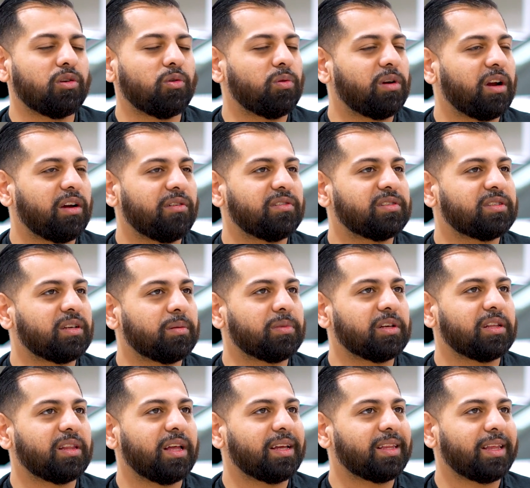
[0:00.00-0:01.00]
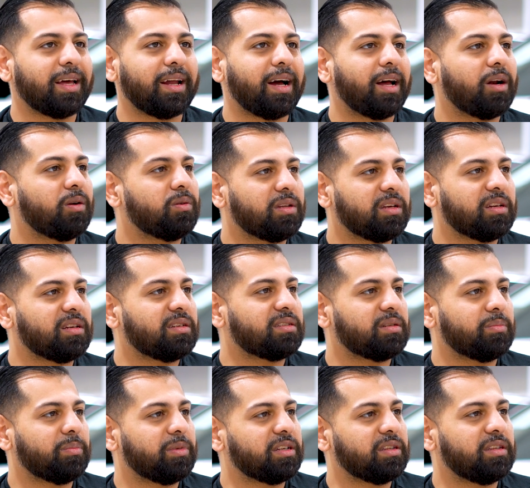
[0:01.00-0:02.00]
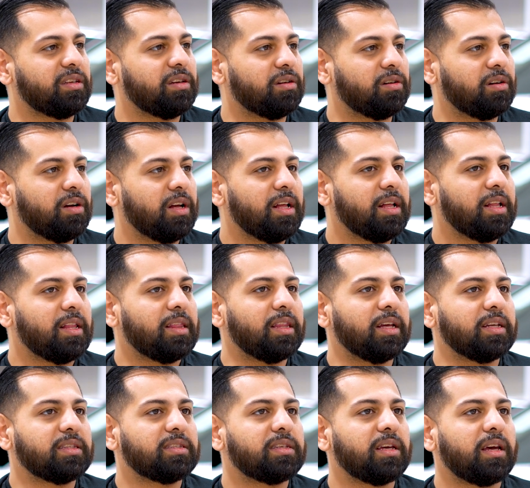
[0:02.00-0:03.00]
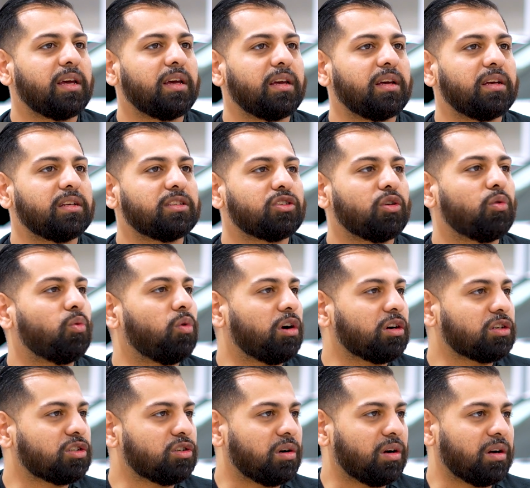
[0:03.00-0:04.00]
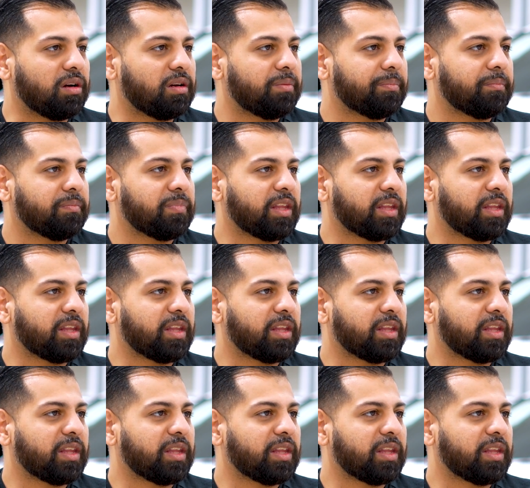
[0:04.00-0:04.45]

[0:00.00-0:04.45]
whatever, something like that, I don't think it's a big deal. Let's say it's a work truck